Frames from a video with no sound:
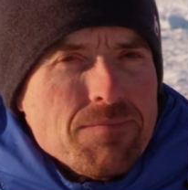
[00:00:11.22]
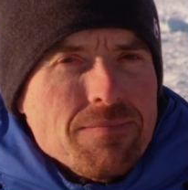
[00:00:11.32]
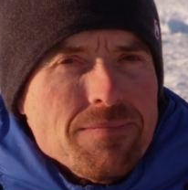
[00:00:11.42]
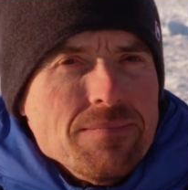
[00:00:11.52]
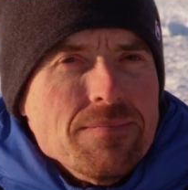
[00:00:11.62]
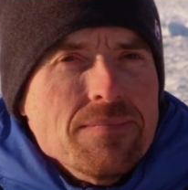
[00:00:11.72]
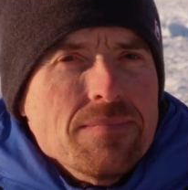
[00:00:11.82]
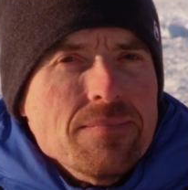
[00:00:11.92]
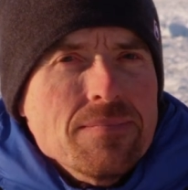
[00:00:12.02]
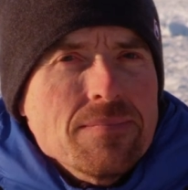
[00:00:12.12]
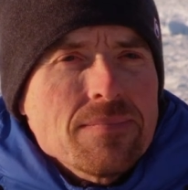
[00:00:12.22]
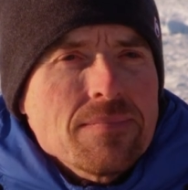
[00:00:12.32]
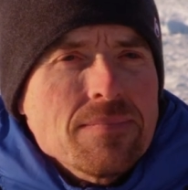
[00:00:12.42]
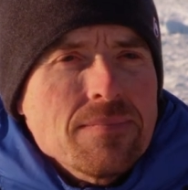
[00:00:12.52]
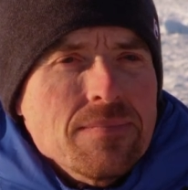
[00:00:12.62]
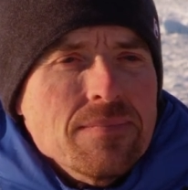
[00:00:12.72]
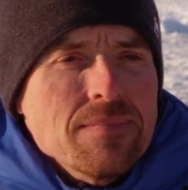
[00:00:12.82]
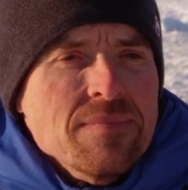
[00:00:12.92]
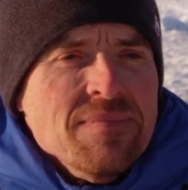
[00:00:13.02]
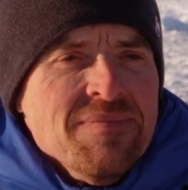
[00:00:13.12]

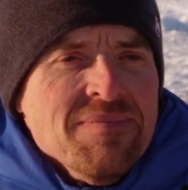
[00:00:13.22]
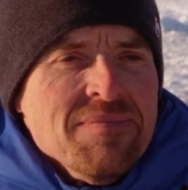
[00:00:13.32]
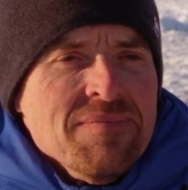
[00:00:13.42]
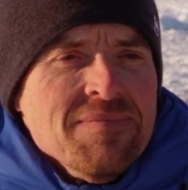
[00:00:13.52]
The person shown says nothing.